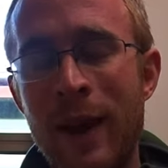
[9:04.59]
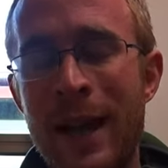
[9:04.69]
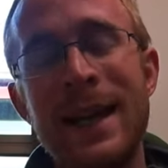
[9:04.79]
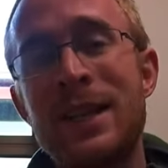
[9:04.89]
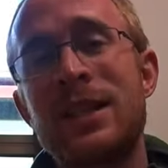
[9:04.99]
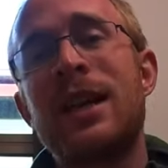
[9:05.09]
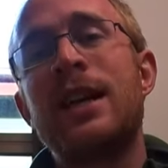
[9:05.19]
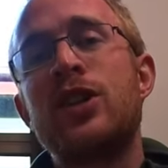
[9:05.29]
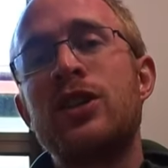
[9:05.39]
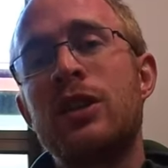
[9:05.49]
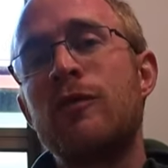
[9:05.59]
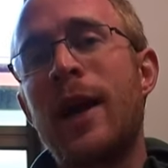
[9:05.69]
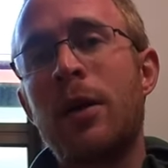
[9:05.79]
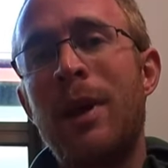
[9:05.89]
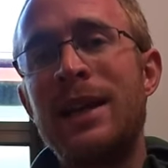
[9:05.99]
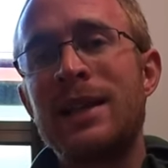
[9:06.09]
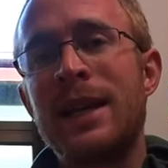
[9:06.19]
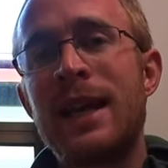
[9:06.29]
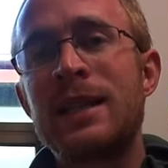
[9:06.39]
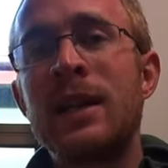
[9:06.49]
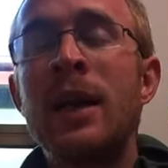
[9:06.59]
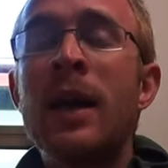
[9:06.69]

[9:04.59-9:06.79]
have any hesitations in recommending it.